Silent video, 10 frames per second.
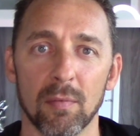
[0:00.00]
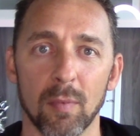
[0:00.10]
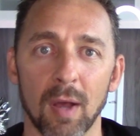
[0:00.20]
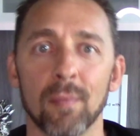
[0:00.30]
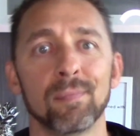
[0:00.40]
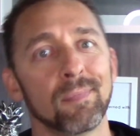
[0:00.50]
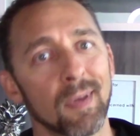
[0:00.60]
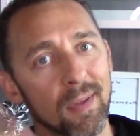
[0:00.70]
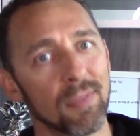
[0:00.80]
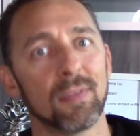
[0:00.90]
Well,
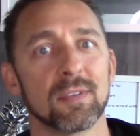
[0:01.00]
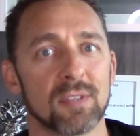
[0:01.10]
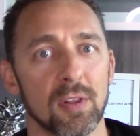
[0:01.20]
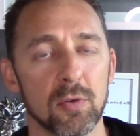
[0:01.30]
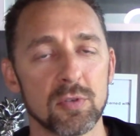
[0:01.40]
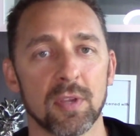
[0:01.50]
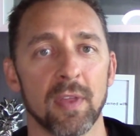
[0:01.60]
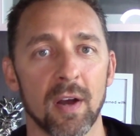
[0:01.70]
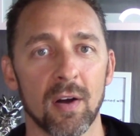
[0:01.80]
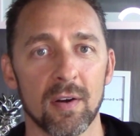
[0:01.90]
the solution
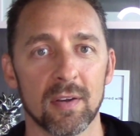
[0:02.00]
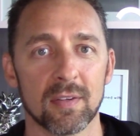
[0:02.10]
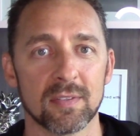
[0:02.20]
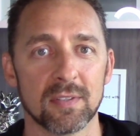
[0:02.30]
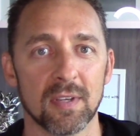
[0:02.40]
there is